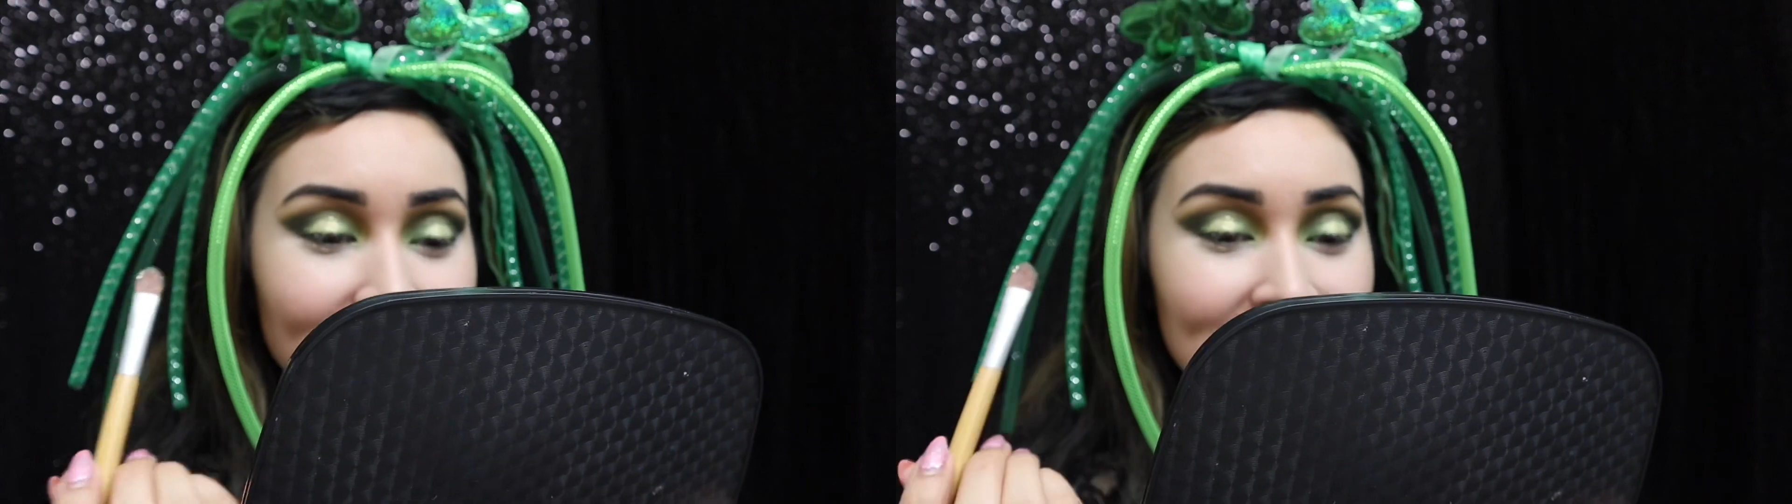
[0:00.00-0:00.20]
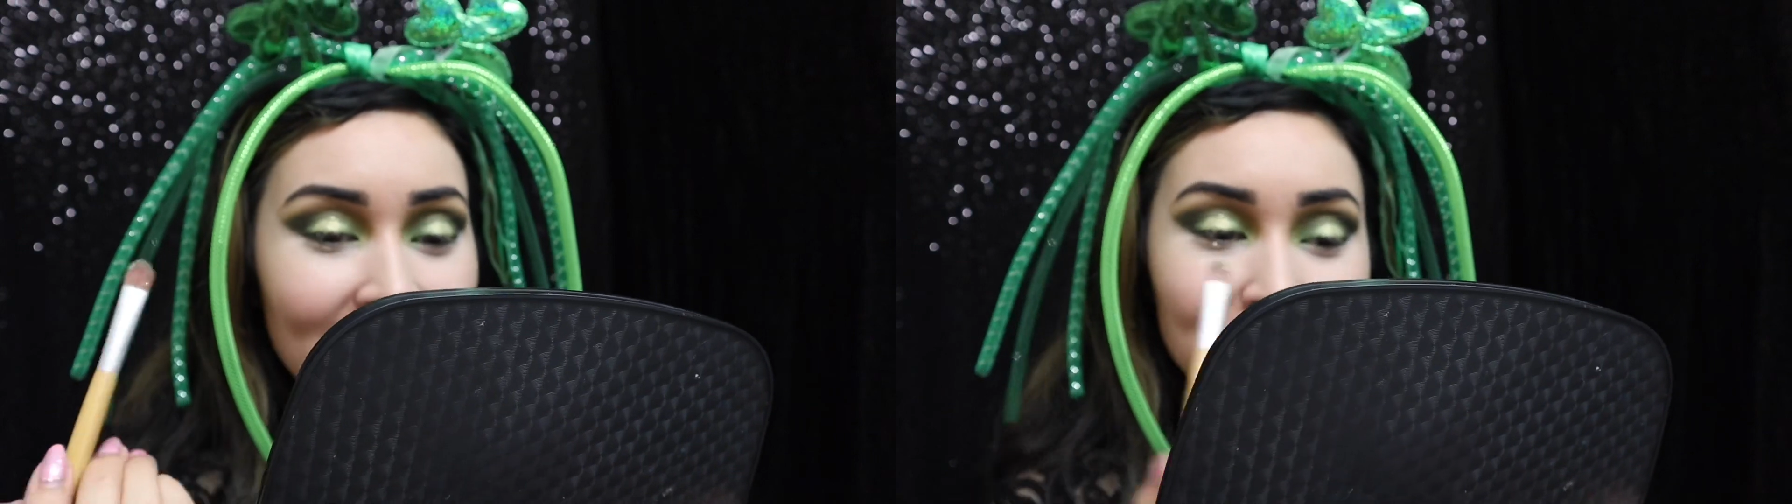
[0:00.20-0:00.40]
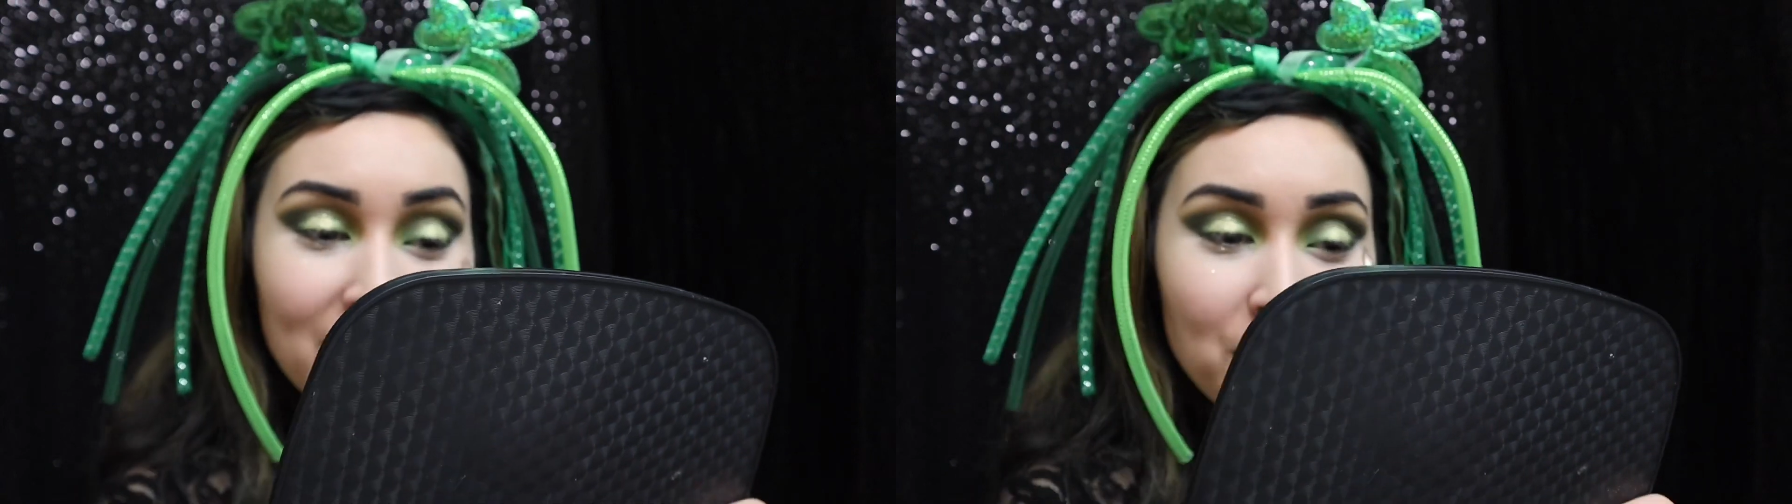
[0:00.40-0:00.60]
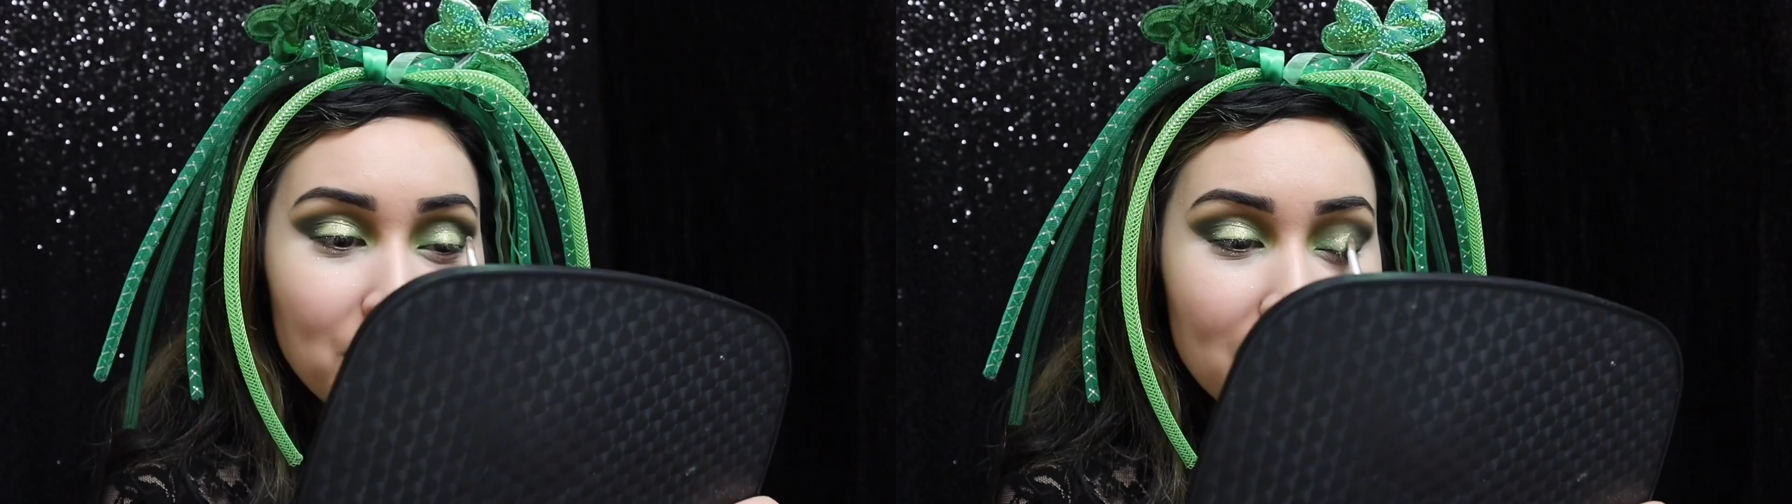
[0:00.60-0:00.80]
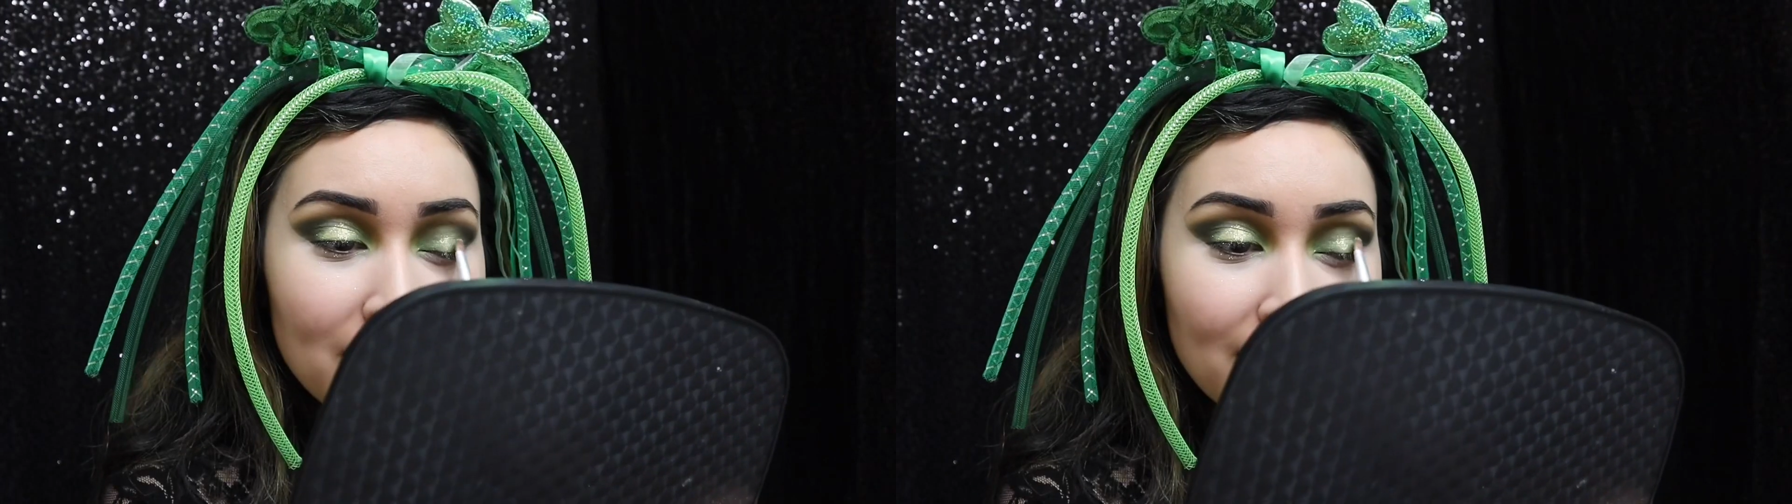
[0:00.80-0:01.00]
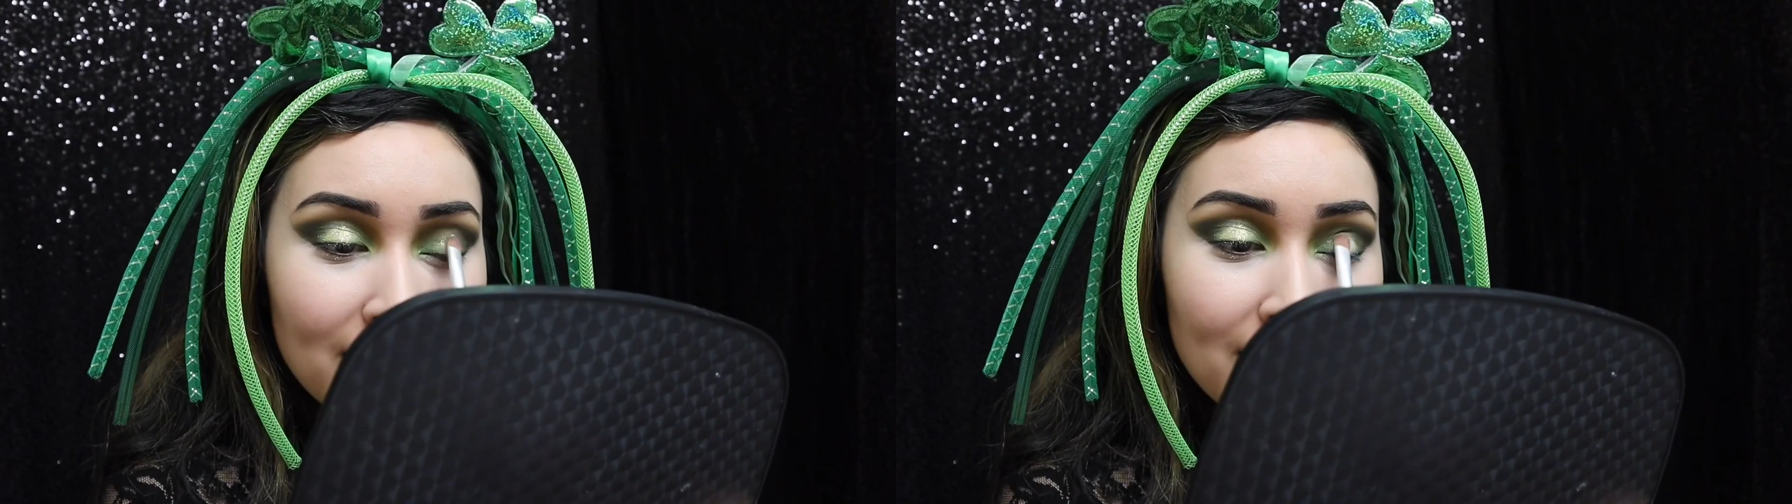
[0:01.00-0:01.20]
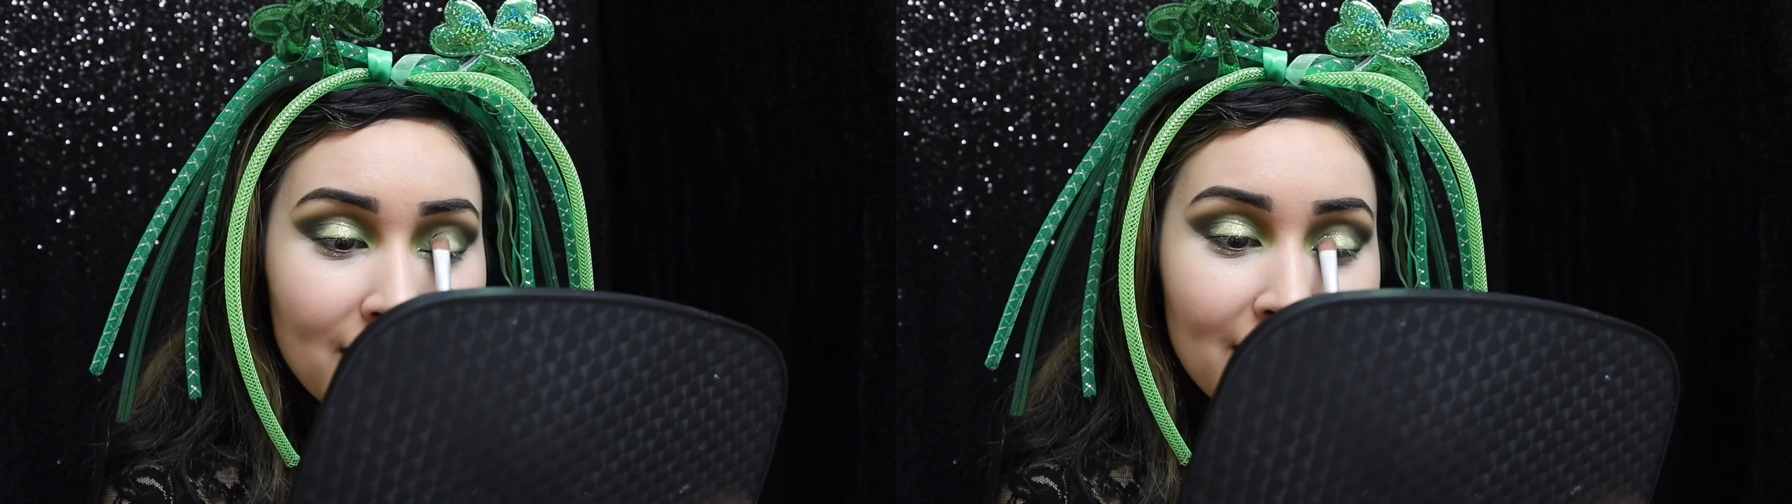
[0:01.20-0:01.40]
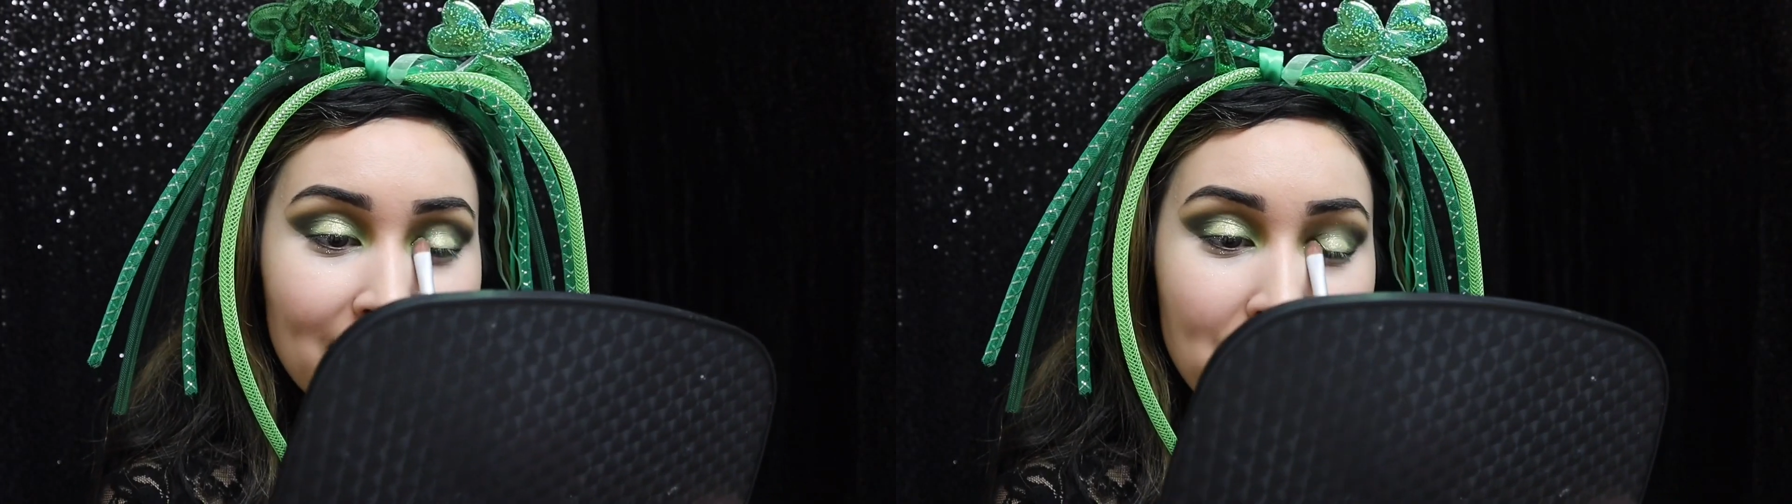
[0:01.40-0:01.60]
We're almost done. You
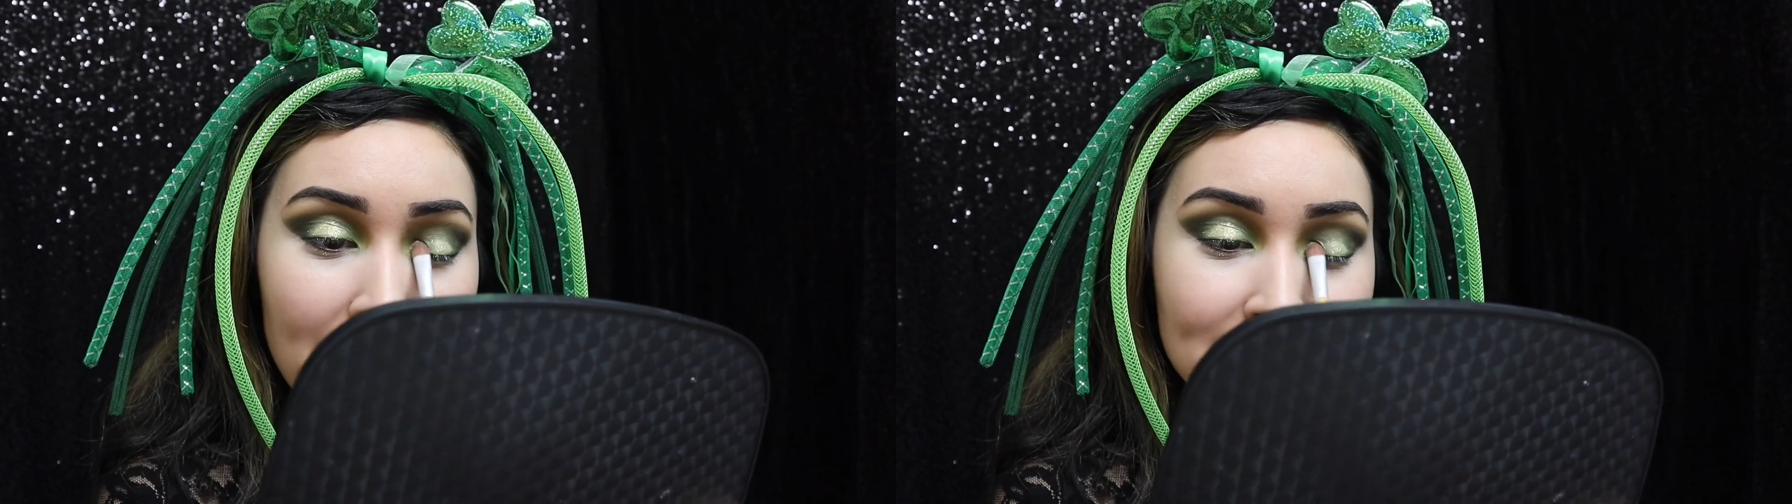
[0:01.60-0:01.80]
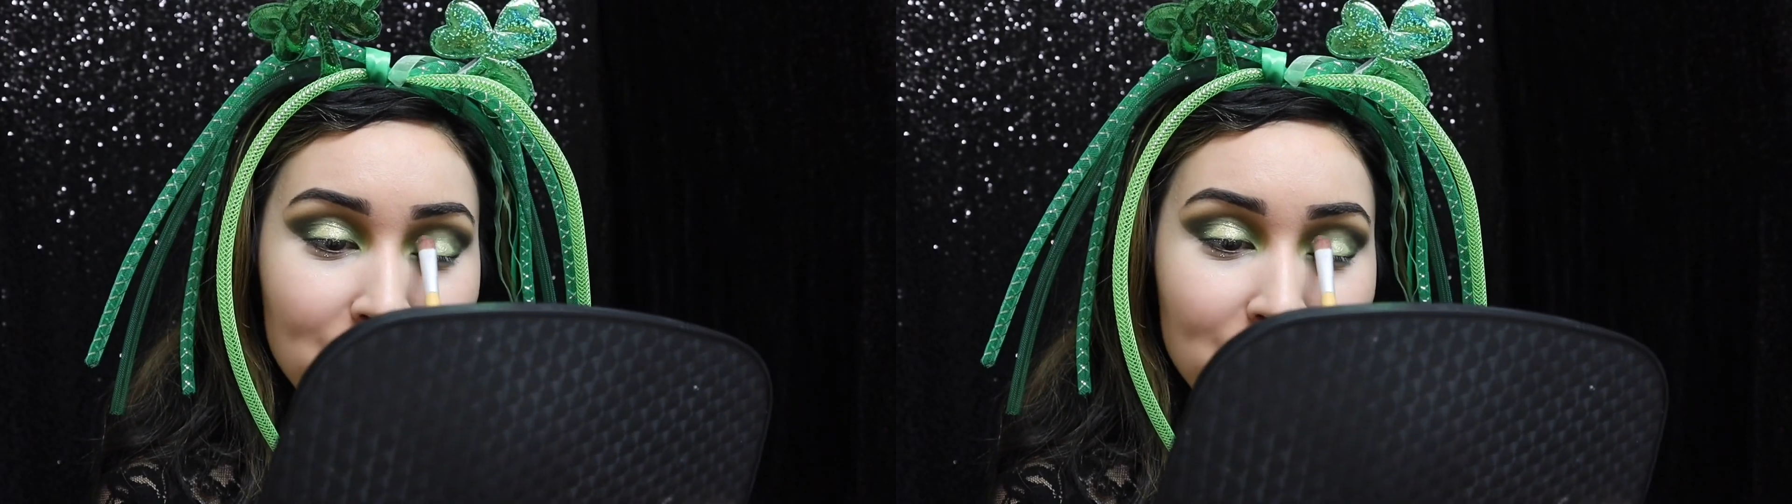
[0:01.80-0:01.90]
hang in there,